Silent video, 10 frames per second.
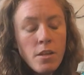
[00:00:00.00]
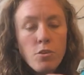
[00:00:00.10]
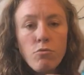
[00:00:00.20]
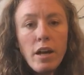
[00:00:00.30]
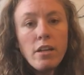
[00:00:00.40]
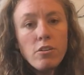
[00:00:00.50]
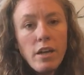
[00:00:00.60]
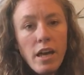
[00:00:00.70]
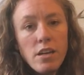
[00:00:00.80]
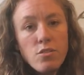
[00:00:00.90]
the regular
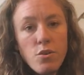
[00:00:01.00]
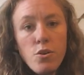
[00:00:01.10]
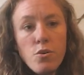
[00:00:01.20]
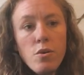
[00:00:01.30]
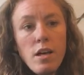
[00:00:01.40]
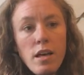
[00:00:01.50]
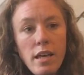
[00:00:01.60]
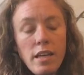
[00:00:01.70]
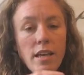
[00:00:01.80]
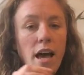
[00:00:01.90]
kso
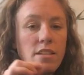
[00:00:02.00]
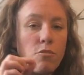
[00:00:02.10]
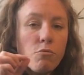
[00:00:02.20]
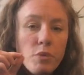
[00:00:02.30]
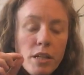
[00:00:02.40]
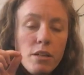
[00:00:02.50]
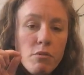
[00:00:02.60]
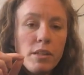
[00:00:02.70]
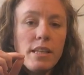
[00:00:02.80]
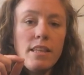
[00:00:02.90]
it has a really
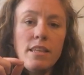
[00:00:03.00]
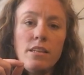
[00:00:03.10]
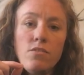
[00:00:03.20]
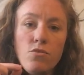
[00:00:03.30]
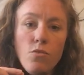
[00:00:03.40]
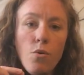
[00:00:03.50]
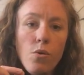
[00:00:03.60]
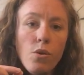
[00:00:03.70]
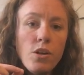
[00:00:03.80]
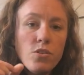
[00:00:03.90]
really thin sole